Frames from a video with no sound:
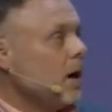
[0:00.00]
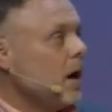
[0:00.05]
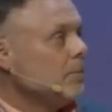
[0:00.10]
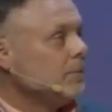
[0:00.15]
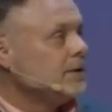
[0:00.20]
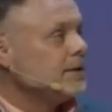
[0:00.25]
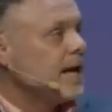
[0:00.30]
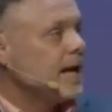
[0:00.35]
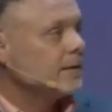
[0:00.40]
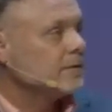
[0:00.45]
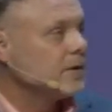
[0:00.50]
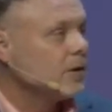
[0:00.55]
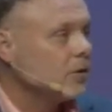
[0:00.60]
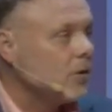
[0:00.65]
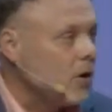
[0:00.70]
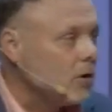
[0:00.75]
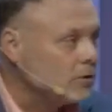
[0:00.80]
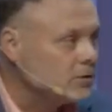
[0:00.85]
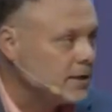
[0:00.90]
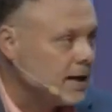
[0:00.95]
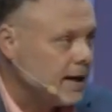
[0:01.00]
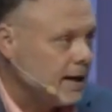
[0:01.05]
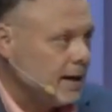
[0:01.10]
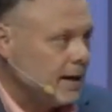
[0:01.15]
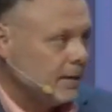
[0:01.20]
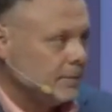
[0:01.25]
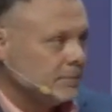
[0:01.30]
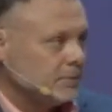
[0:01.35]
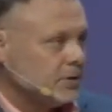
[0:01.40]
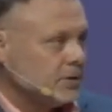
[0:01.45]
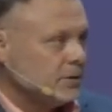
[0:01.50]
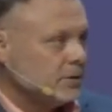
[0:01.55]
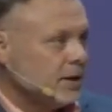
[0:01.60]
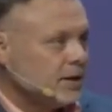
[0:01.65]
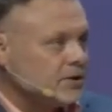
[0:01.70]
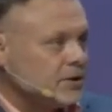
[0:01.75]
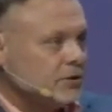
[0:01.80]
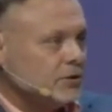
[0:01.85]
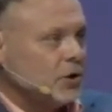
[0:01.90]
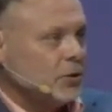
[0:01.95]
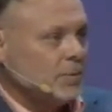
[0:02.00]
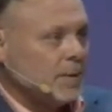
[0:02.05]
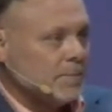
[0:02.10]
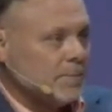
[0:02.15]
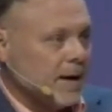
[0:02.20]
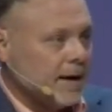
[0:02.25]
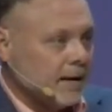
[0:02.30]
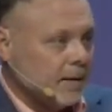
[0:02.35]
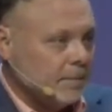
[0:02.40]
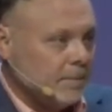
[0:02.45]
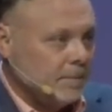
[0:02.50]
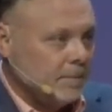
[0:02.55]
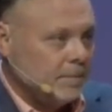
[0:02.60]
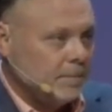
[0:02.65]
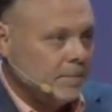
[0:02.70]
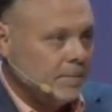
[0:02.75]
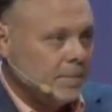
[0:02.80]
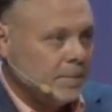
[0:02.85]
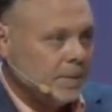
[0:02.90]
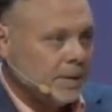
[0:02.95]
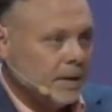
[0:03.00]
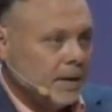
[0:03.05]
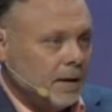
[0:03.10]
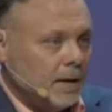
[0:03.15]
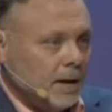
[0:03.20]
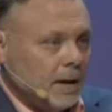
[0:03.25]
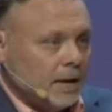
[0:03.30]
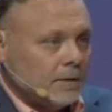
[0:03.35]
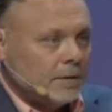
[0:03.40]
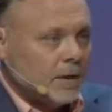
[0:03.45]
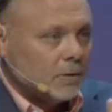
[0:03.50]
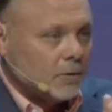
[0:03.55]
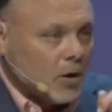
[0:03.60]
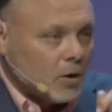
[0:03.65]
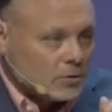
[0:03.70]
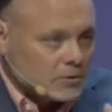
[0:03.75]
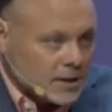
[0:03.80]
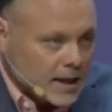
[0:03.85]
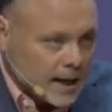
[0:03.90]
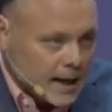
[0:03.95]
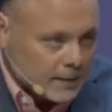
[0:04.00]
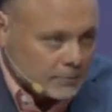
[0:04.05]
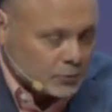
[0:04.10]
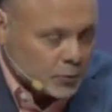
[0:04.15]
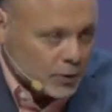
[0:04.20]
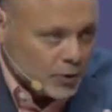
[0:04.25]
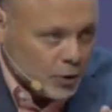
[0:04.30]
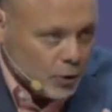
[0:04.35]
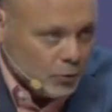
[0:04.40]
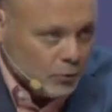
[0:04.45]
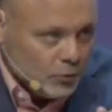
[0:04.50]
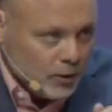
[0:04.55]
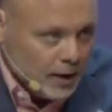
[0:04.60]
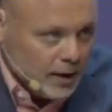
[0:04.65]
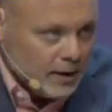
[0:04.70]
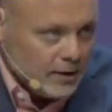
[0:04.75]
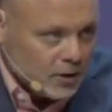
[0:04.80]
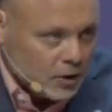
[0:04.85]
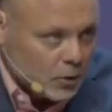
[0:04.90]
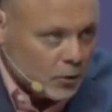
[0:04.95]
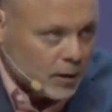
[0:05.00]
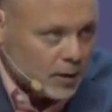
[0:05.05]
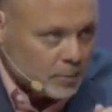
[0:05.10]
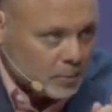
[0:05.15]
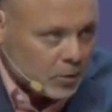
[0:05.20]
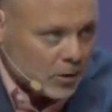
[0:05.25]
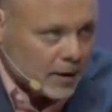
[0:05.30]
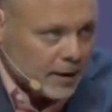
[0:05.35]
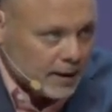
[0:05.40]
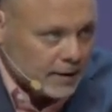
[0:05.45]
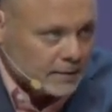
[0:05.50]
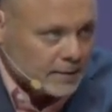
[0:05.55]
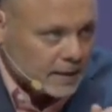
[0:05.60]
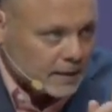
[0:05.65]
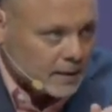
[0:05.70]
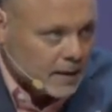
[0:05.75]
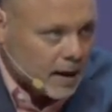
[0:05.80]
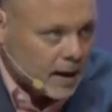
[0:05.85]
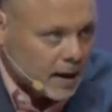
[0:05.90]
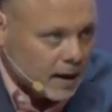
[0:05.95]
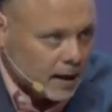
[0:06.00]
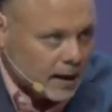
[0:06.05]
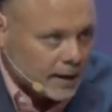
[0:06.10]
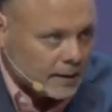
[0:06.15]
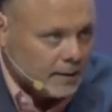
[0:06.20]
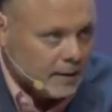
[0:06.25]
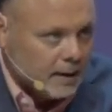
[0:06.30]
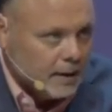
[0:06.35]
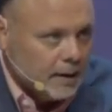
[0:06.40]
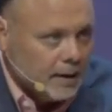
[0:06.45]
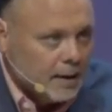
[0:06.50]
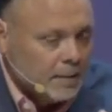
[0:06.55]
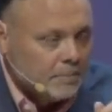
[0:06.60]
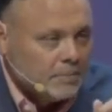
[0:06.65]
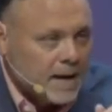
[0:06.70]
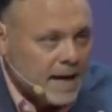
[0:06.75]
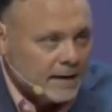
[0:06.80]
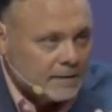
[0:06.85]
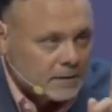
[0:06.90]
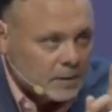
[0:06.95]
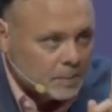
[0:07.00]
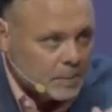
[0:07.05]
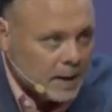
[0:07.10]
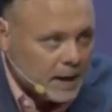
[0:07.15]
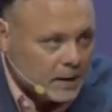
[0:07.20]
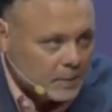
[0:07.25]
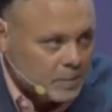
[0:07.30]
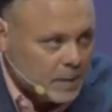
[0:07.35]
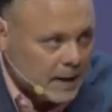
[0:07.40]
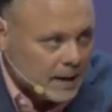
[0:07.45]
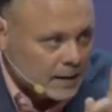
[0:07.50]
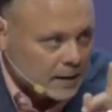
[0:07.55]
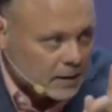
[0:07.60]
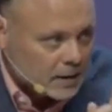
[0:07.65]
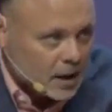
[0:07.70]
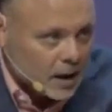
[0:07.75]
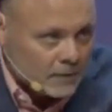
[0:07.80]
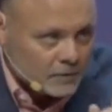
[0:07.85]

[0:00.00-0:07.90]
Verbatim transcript: Mom and dad, there are times, listen to me, ma'am. There are times when you need to quit praying that God make the pig pen a